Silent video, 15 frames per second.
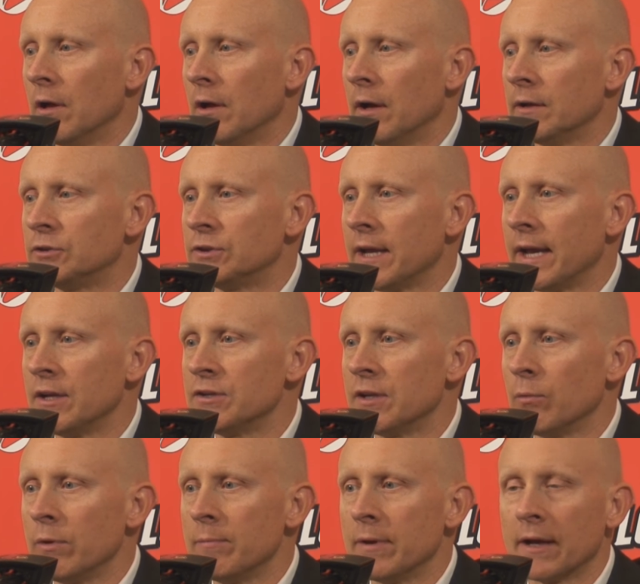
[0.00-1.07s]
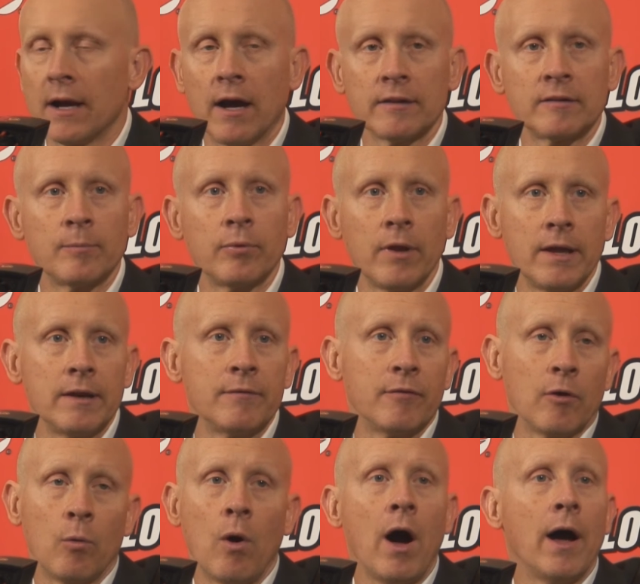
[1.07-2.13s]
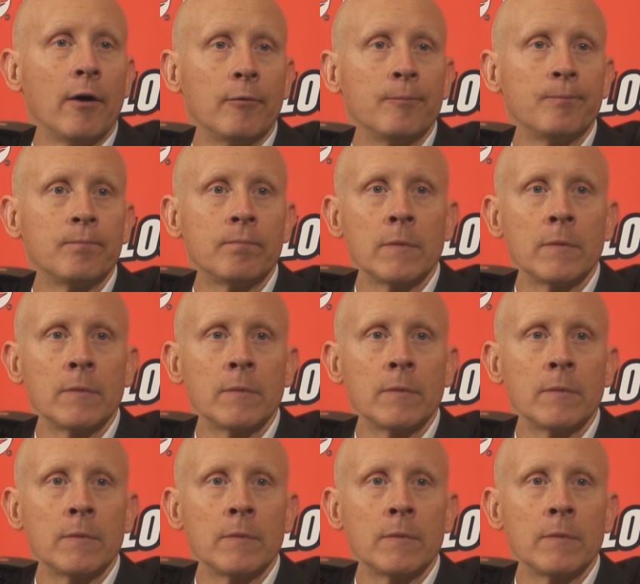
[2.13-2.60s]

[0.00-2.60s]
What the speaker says: a change that we've been contemplating for a while.